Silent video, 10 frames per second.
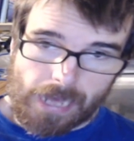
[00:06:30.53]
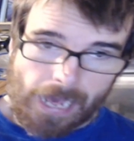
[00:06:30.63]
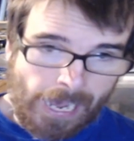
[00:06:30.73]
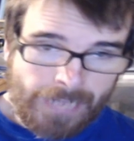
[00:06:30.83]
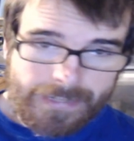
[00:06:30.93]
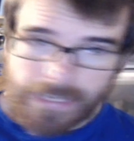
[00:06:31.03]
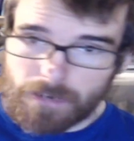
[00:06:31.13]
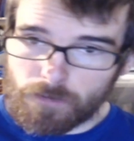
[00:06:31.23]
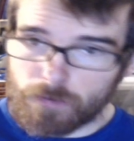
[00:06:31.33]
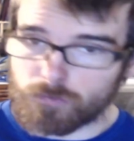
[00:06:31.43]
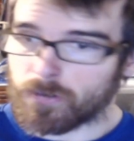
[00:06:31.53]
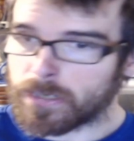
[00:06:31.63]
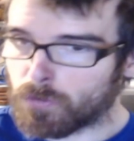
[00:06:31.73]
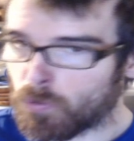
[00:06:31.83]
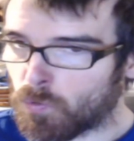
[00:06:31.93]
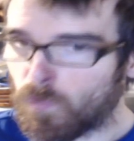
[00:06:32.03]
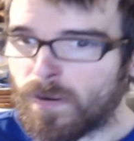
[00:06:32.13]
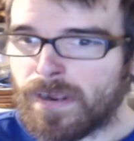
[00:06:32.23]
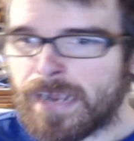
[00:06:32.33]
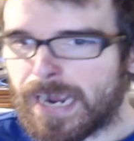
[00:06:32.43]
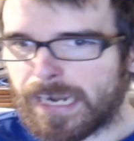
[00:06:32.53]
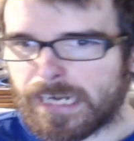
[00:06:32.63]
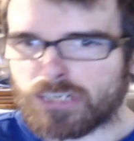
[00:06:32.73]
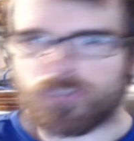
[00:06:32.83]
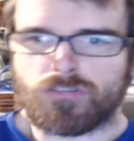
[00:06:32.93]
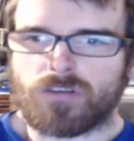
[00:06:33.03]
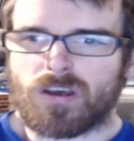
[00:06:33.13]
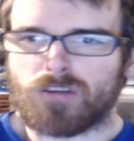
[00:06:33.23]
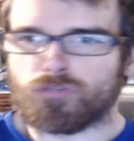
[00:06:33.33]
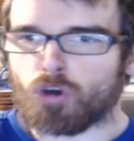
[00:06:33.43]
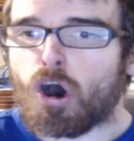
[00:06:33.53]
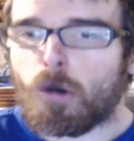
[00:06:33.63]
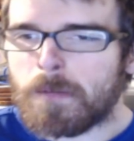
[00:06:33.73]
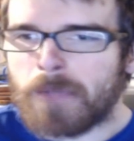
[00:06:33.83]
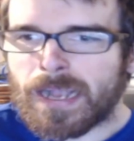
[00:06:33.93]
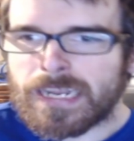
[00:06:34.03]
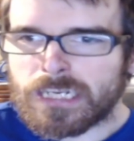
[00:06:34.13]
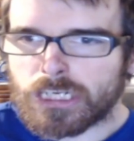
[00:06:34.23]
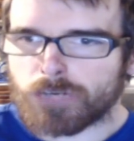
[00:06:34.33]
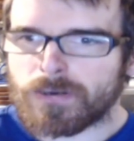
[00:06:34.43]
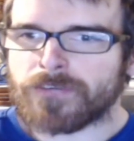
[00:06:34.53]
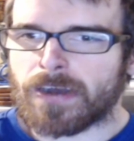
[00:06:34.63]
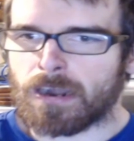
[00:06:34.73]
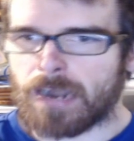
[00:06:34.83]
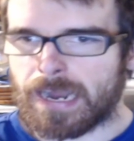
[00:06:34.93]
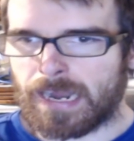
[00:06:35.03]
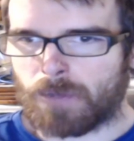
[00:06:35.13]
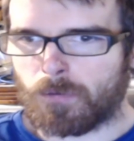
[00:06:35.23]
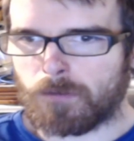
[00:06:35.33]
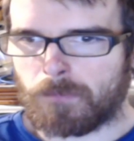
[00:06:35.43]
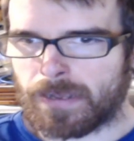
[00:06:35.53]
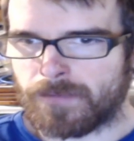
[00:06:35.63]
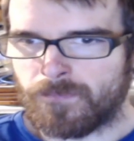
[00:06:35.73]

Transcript: I think it looks really cool and it's drawing me back in Street Fighter and I want my